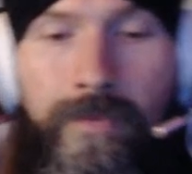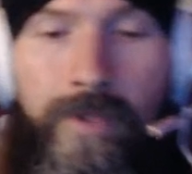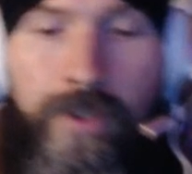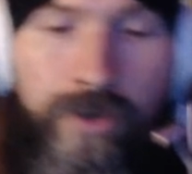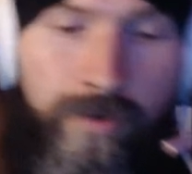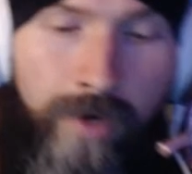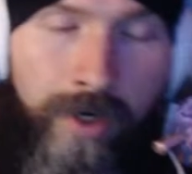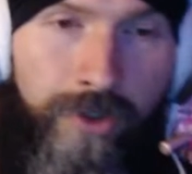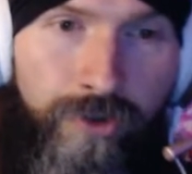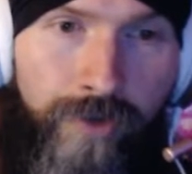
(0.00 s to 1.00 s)
you
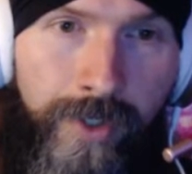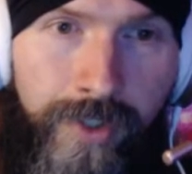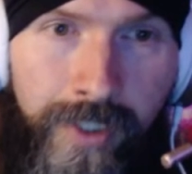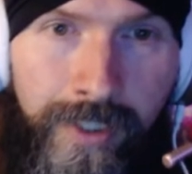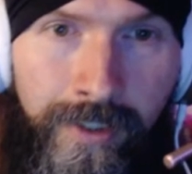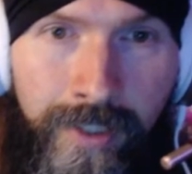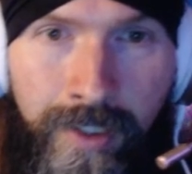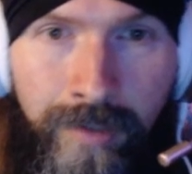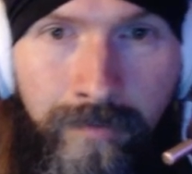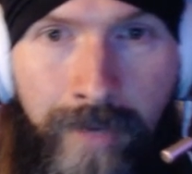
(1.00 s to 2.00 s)
are trusting
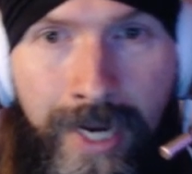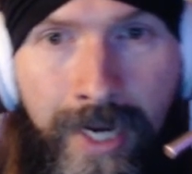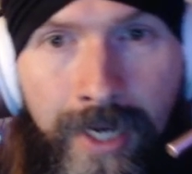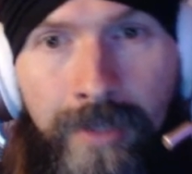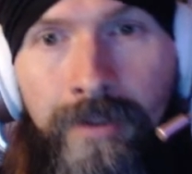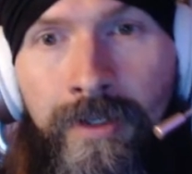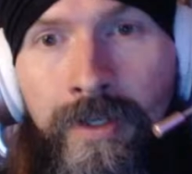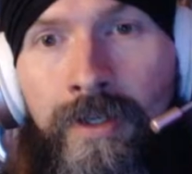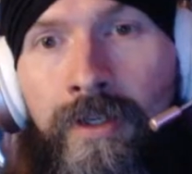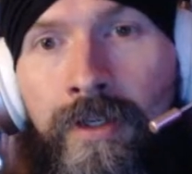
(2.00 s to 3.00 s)
in man
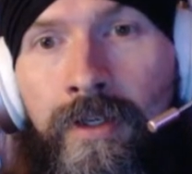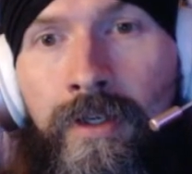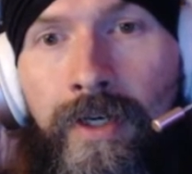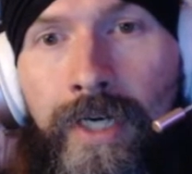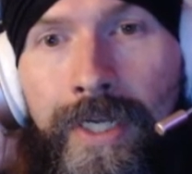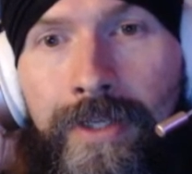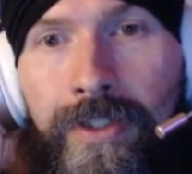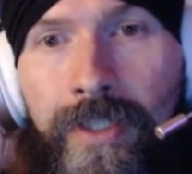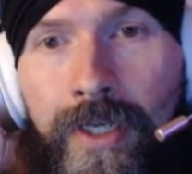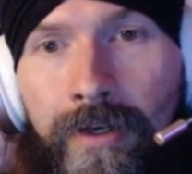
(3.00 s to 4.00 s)

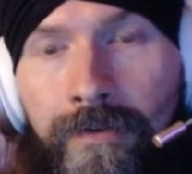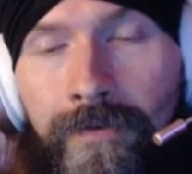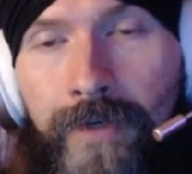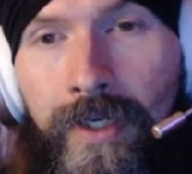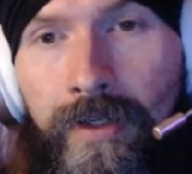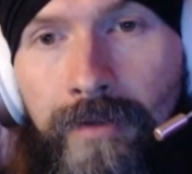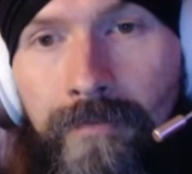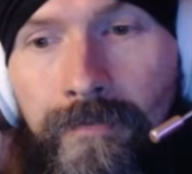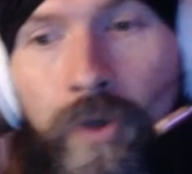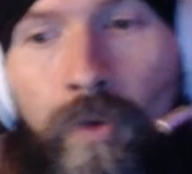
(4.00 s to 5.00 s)
instead of
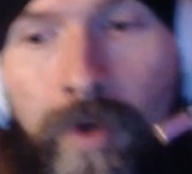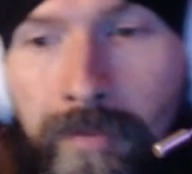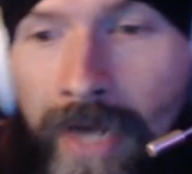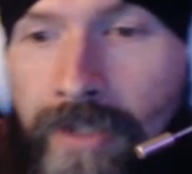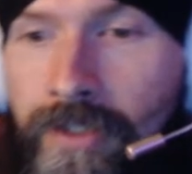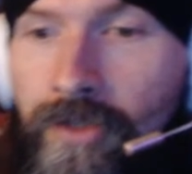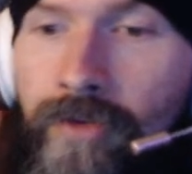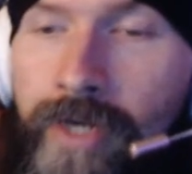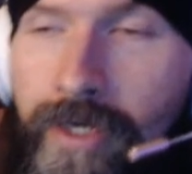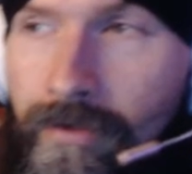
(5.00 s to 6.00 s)
going back to the
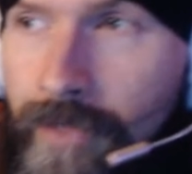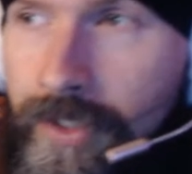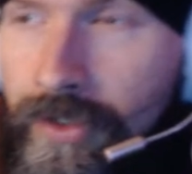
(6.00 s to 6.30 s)
Creator, which